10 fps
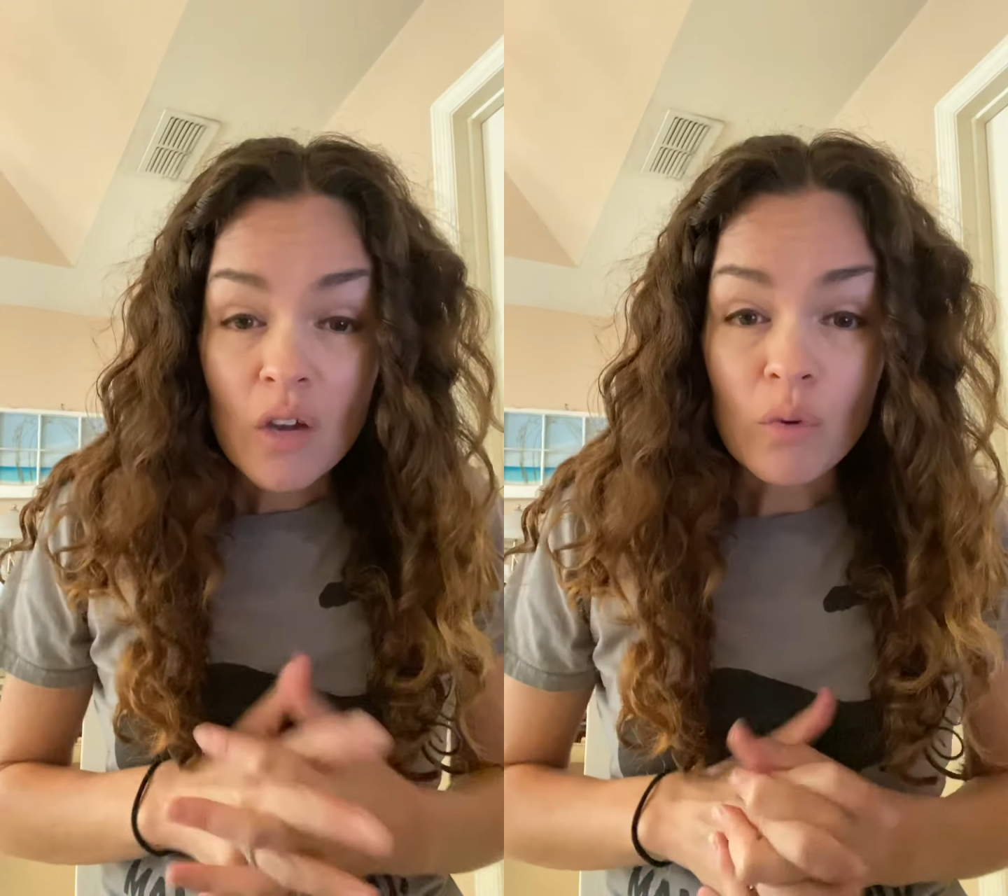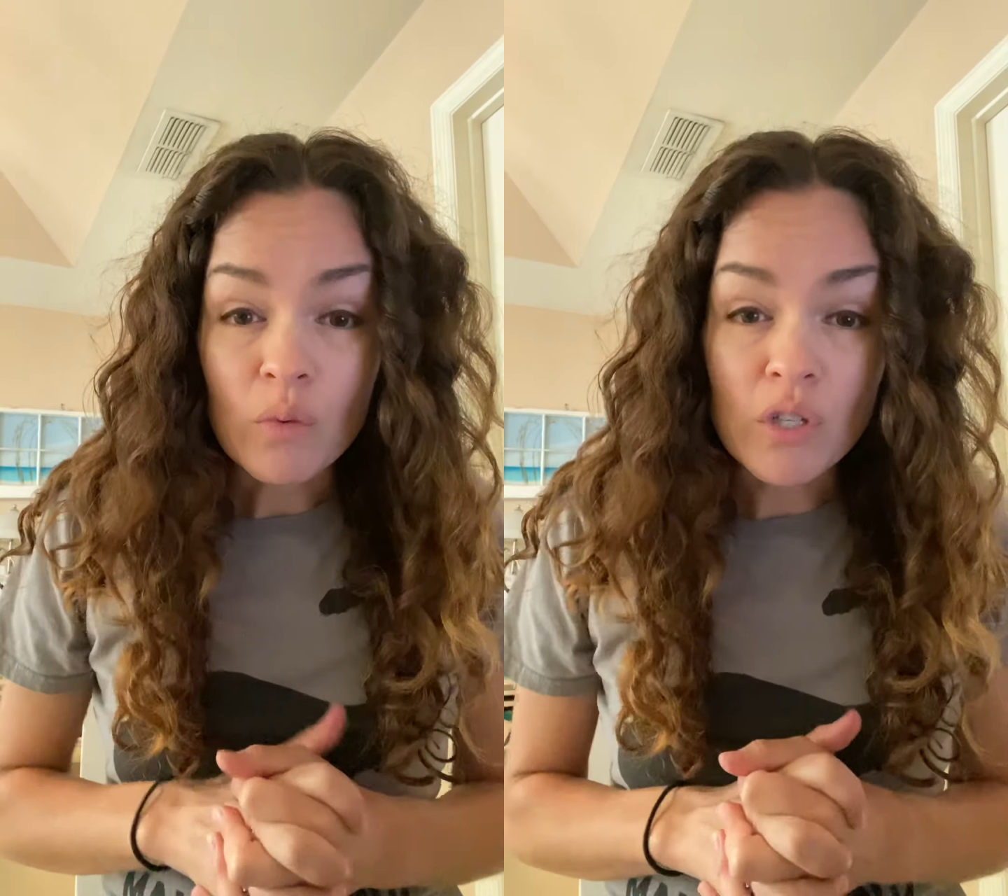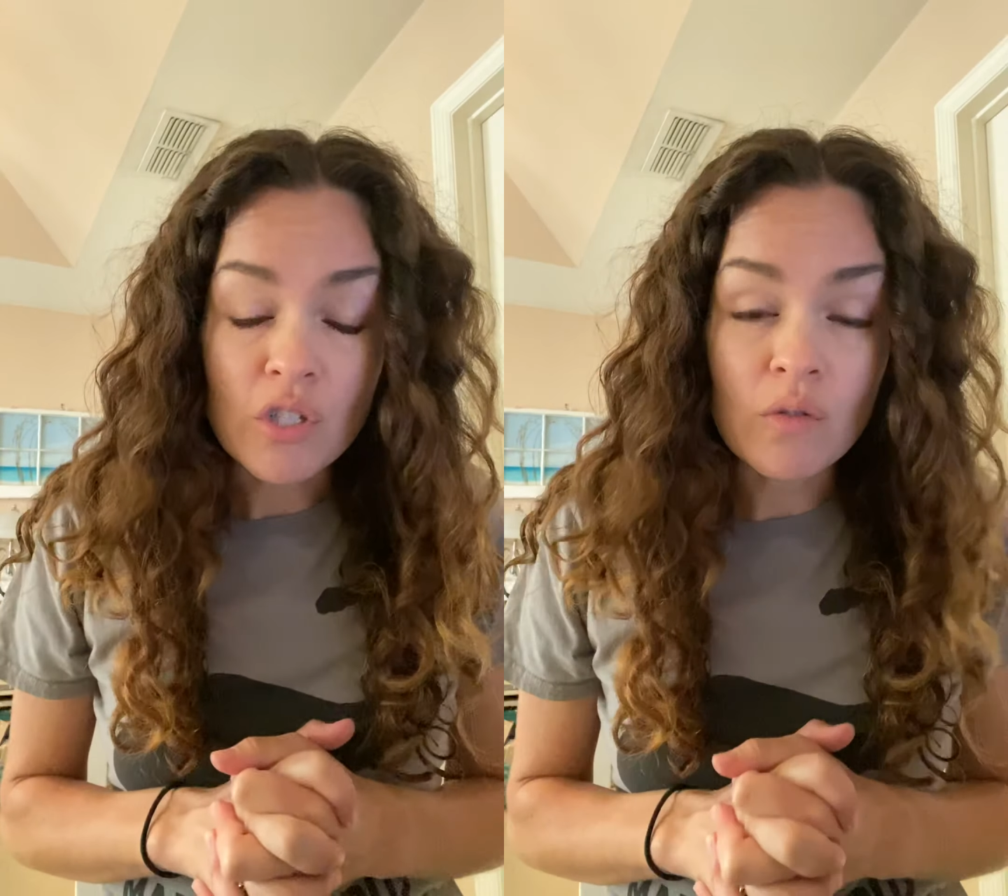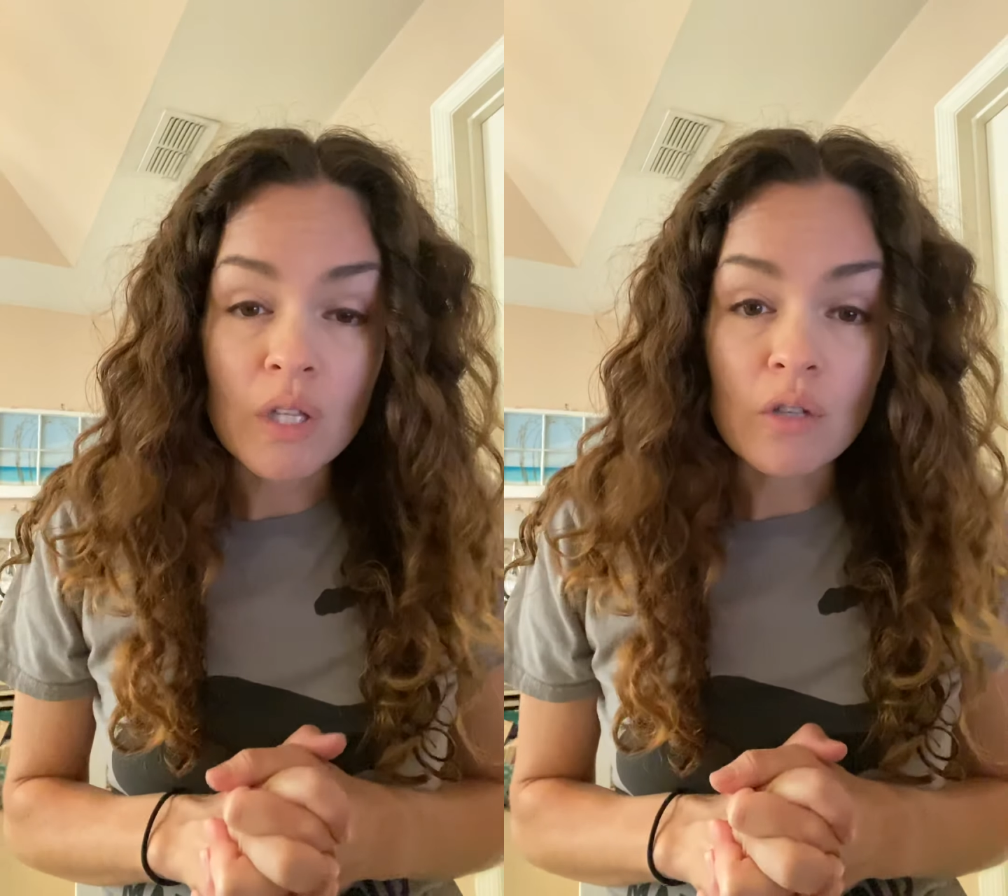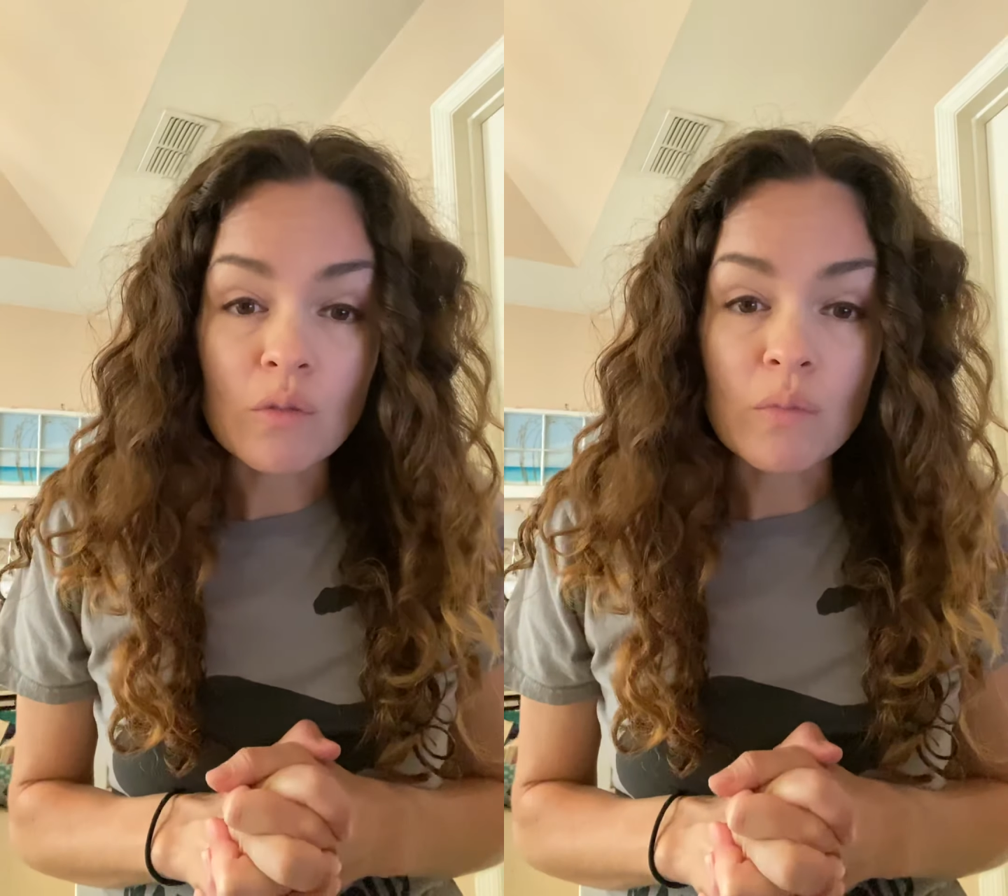when we're doing
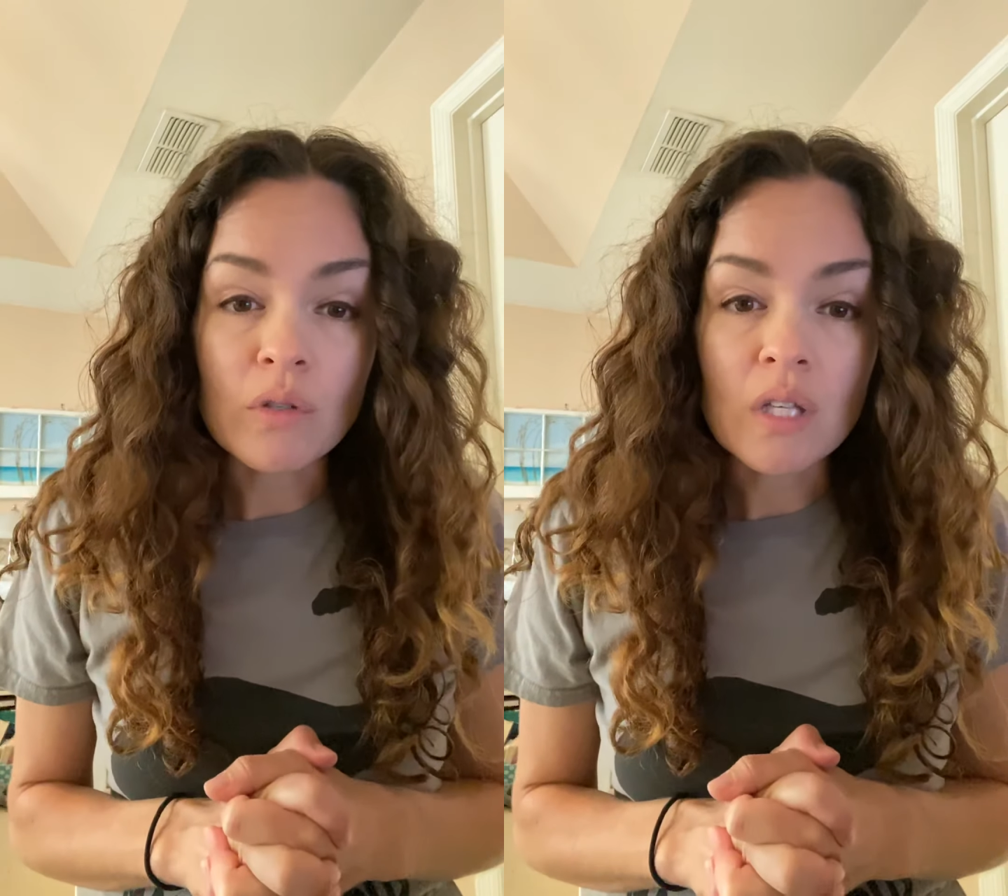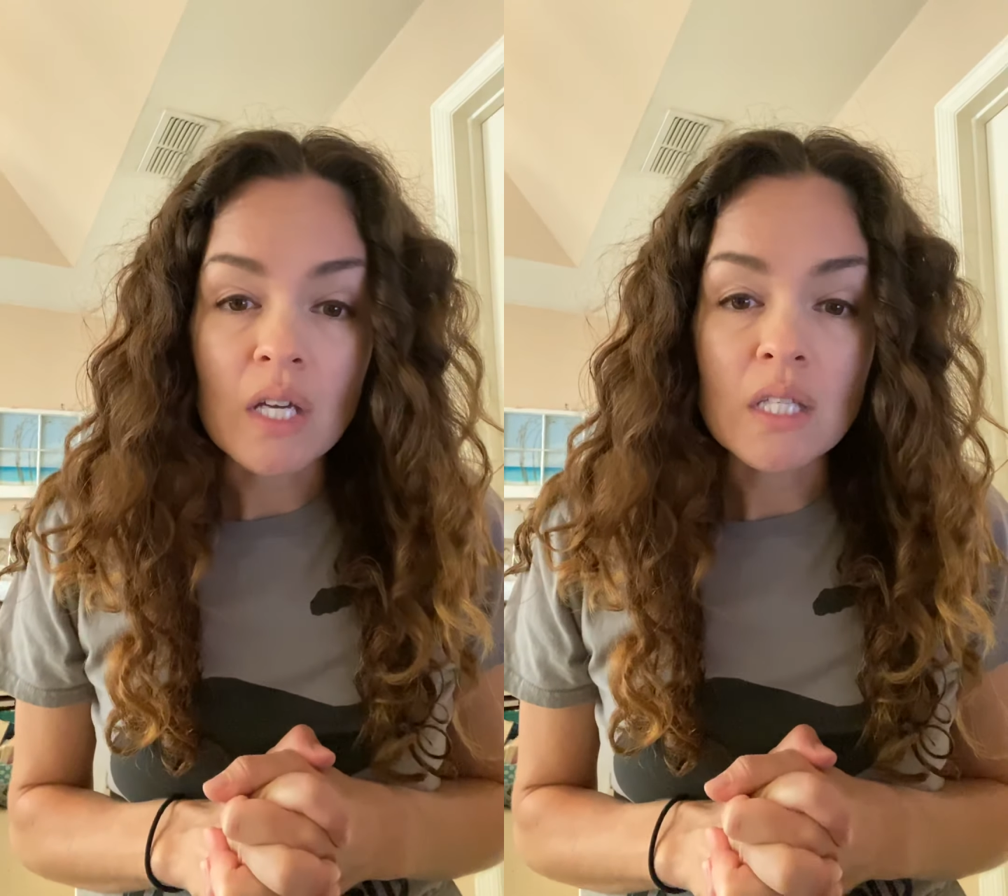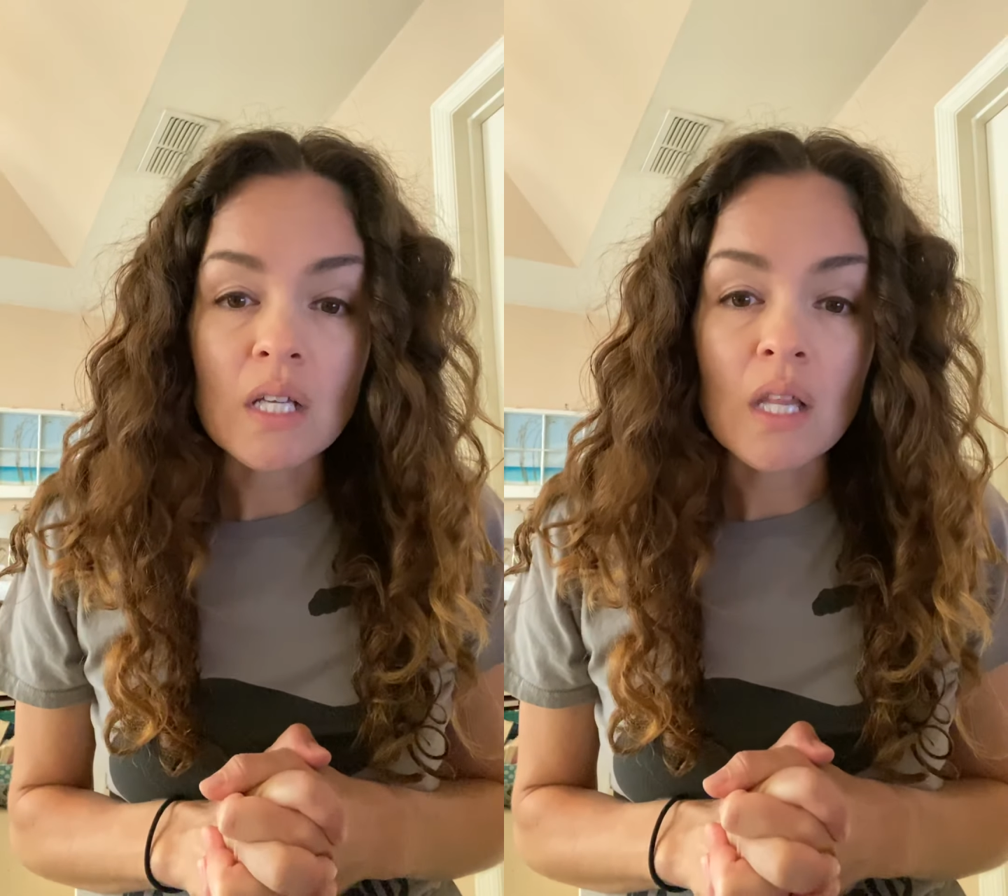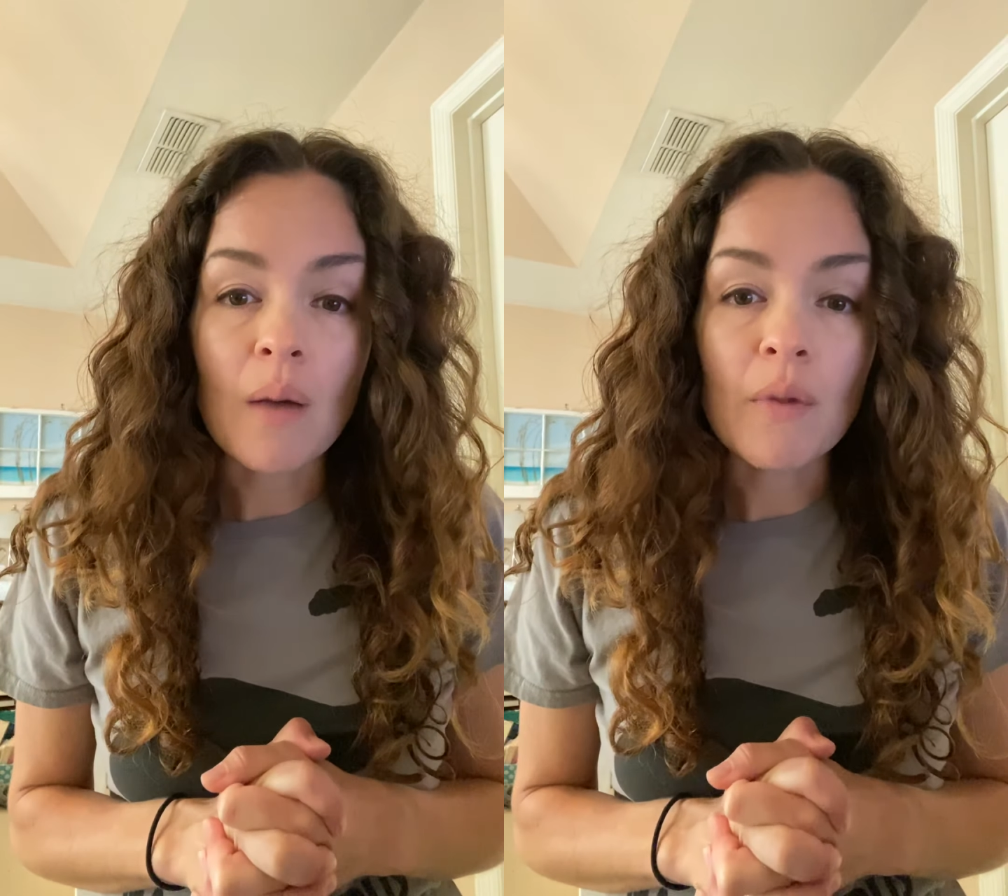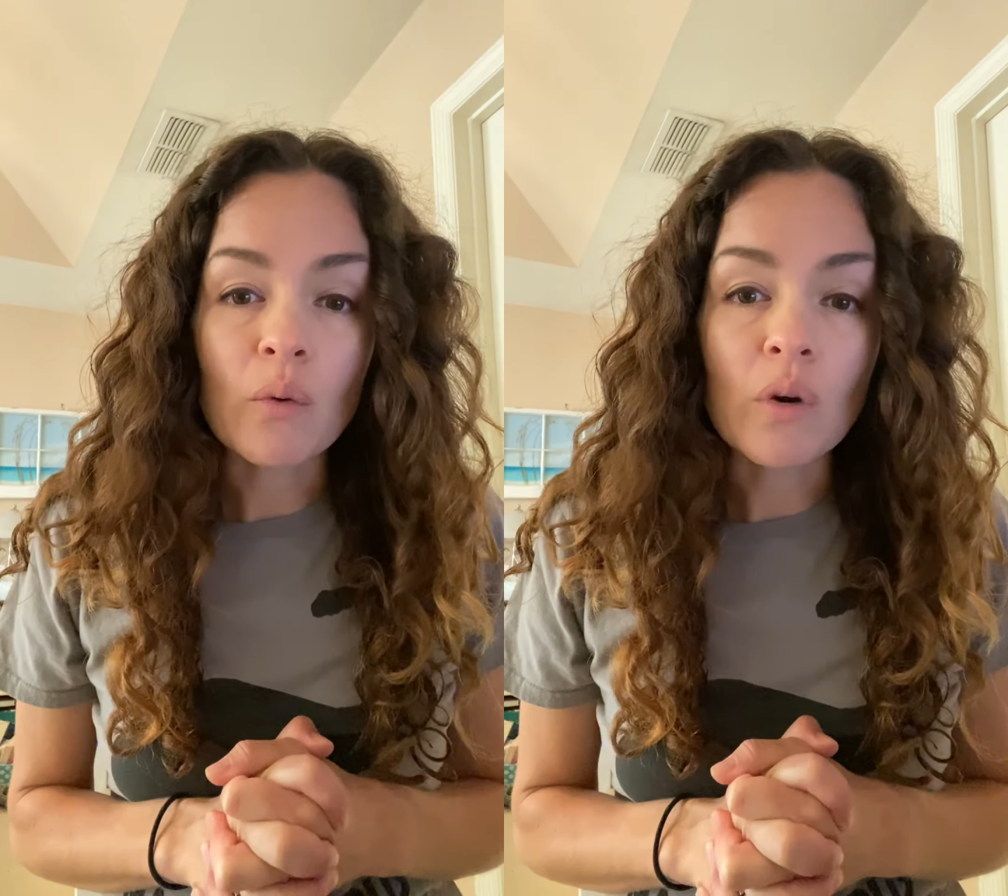those
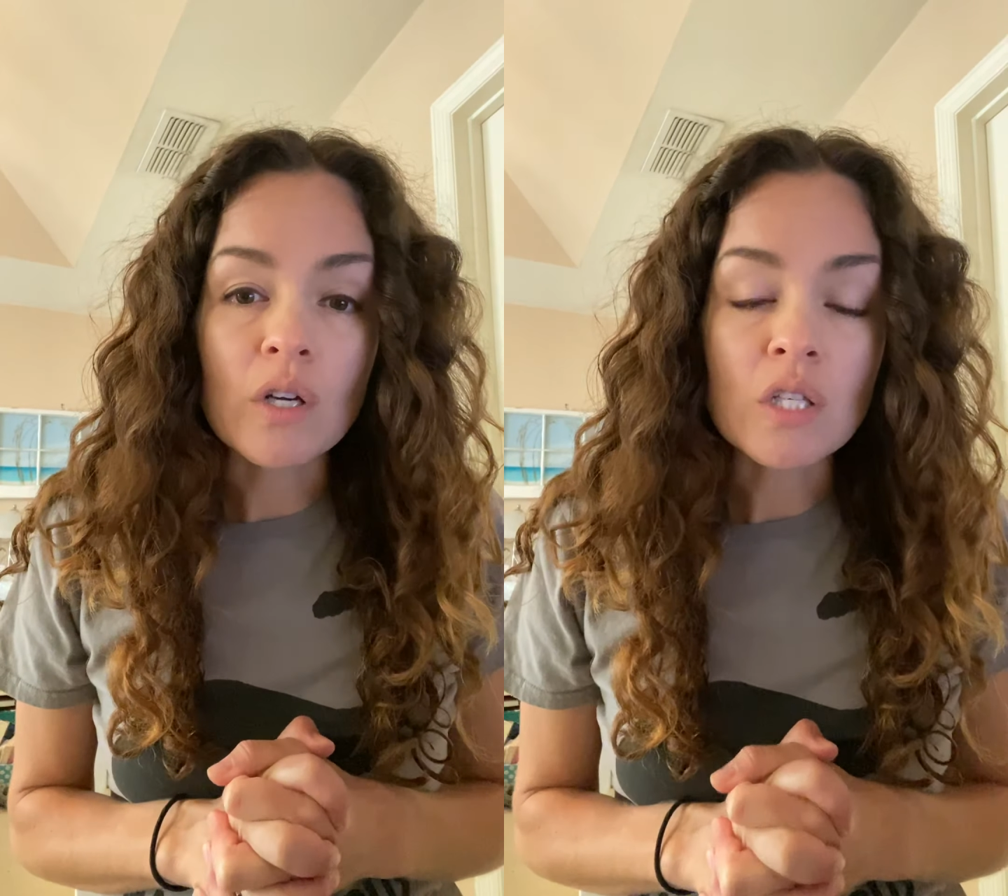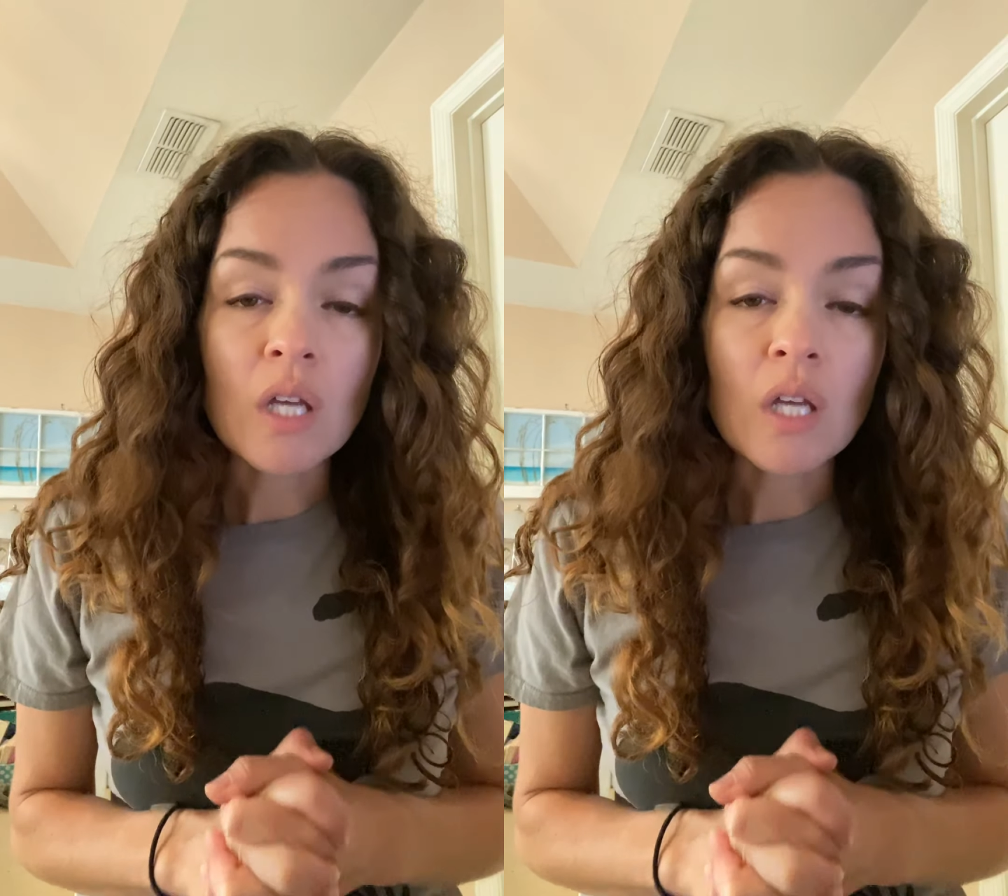multisyllabic words,